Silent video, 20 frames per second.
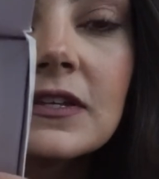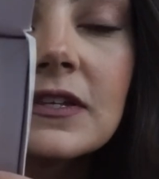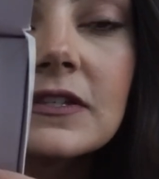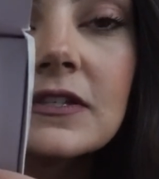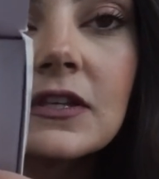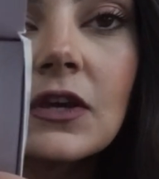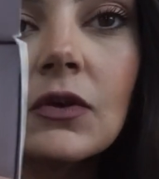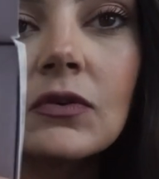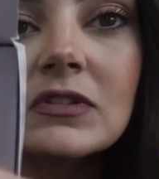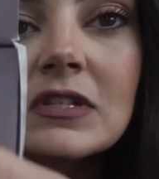
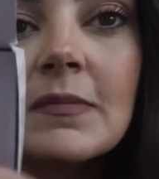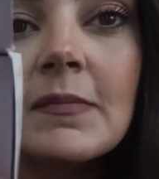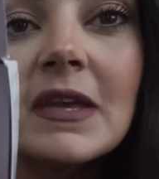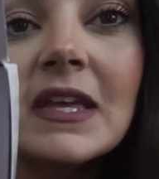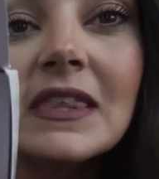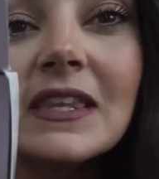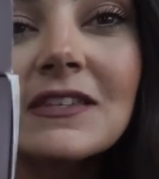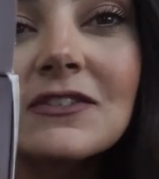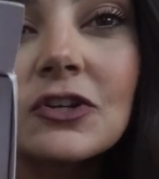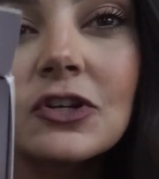So to
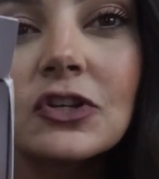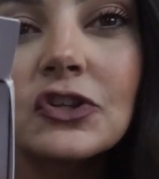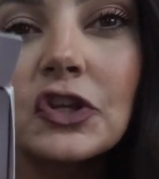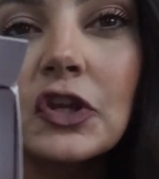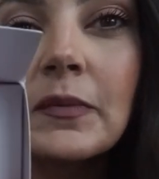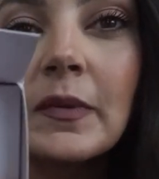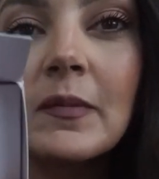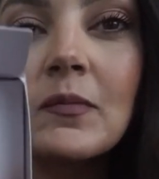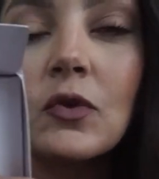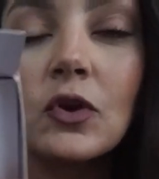me, these are a
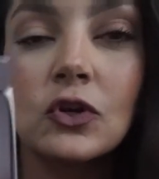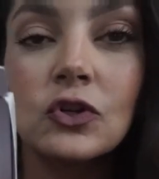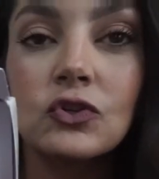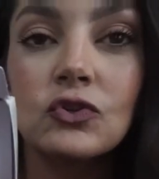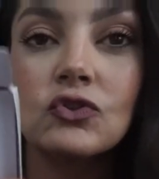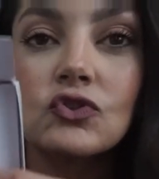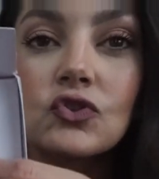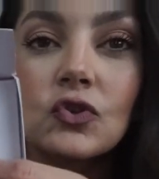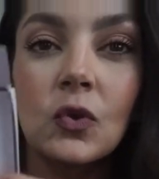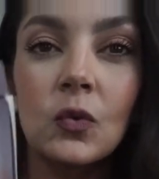little bit more
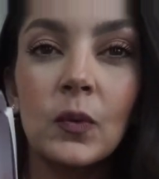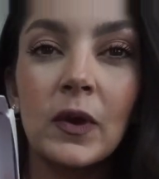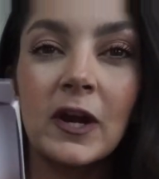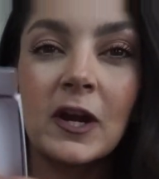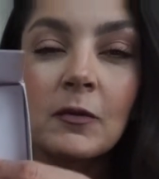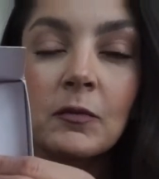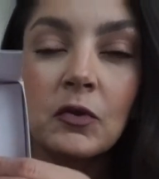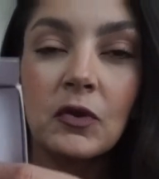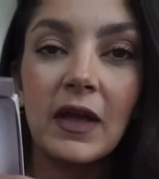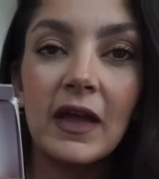neutral,
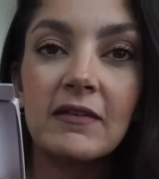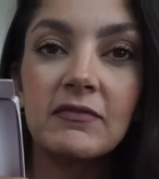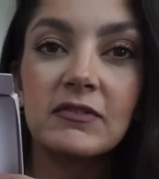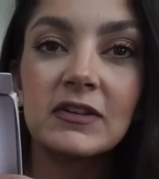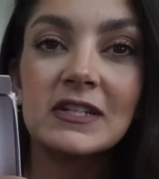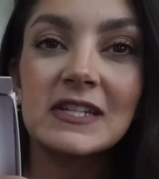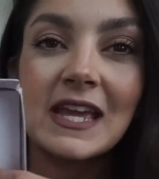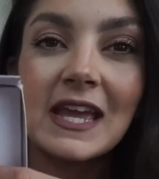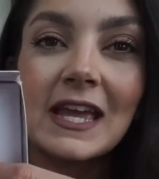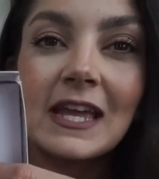wearable
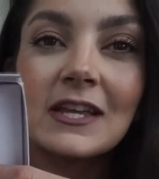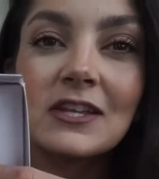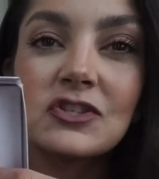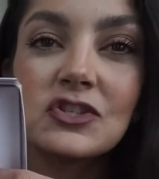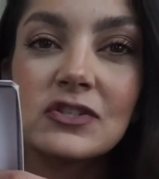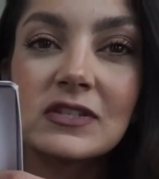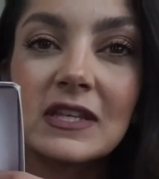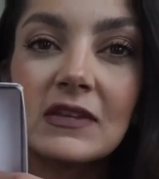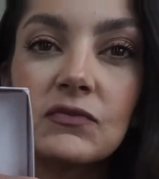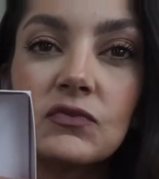every day,
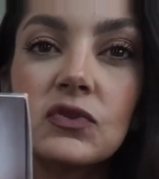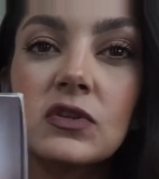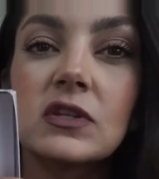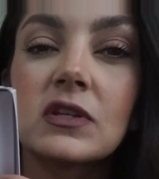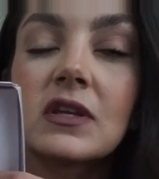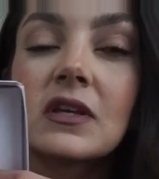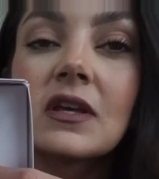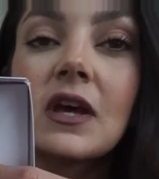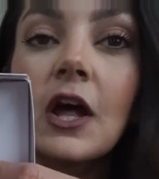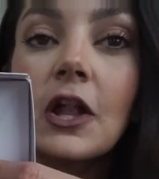just given the
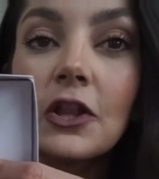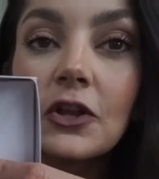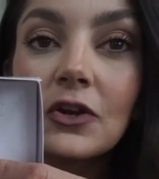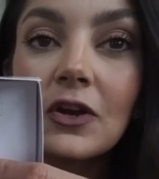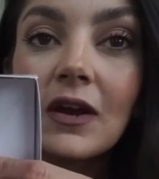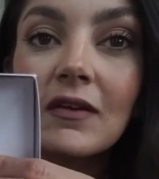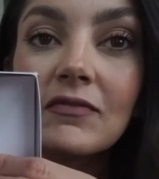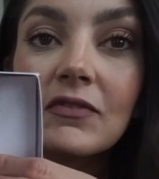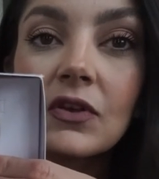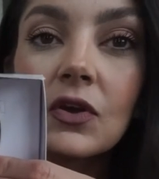color
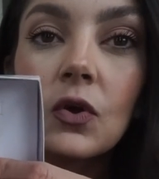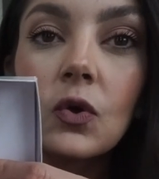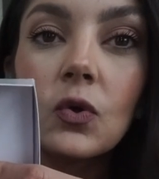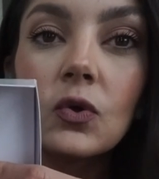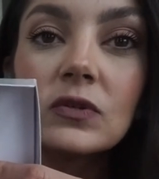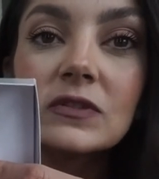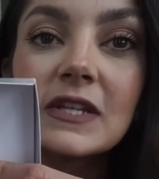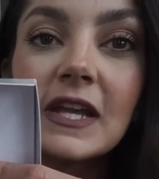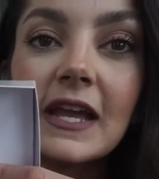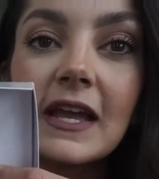of the
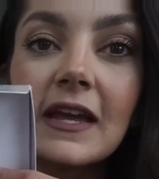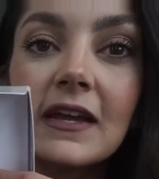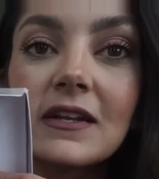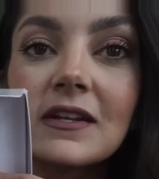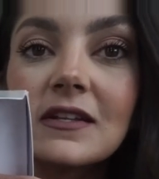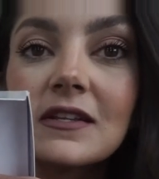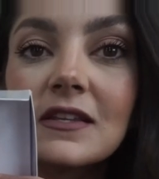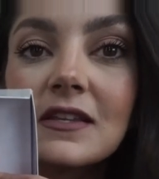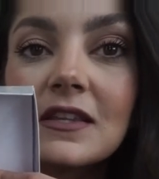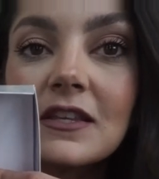gold
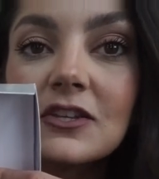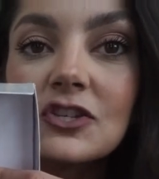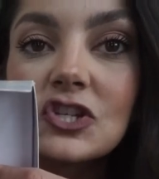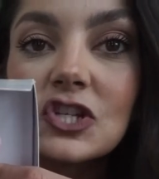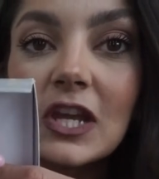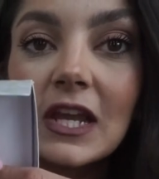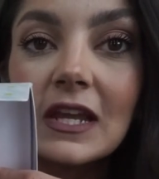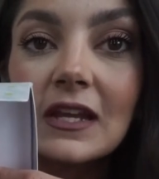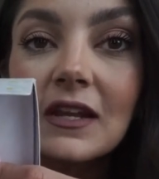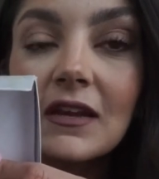and the
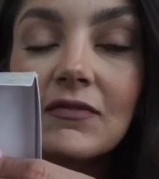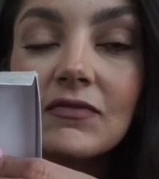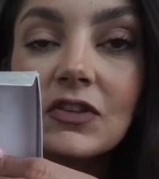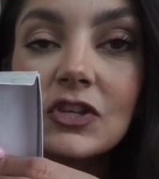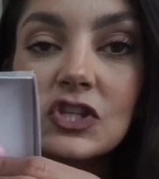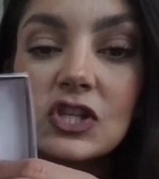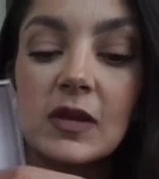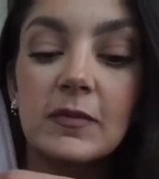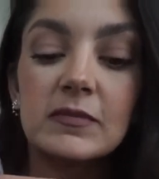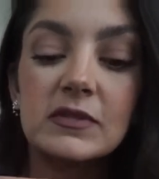shade of
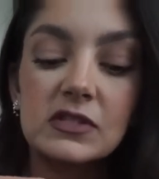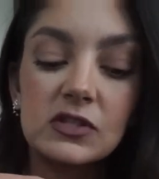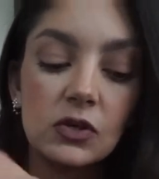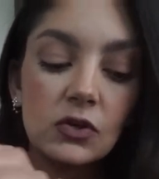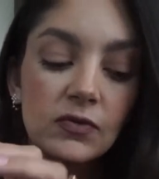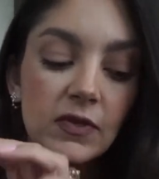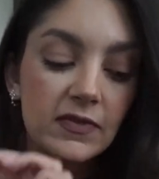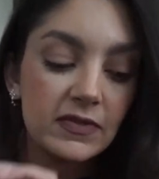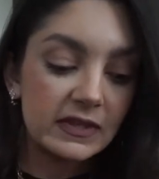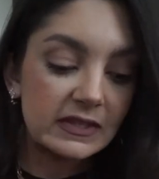the
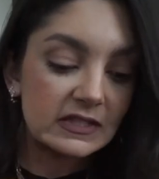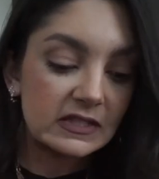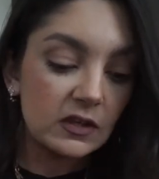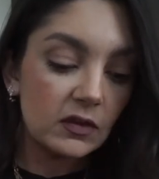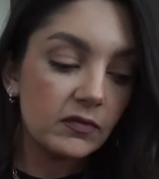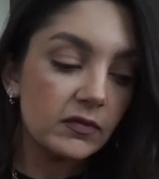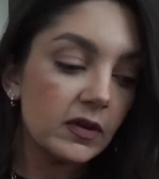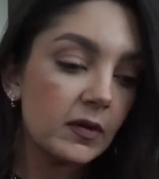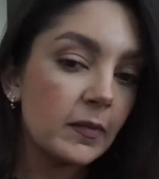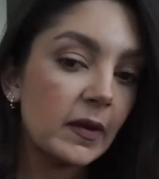gemstone than the
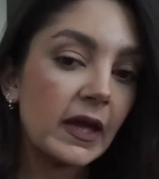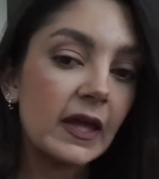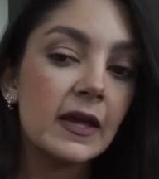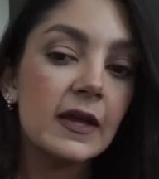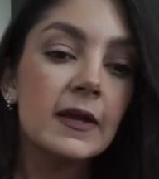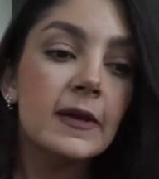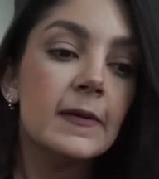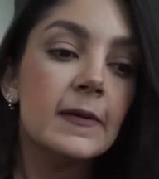silver, but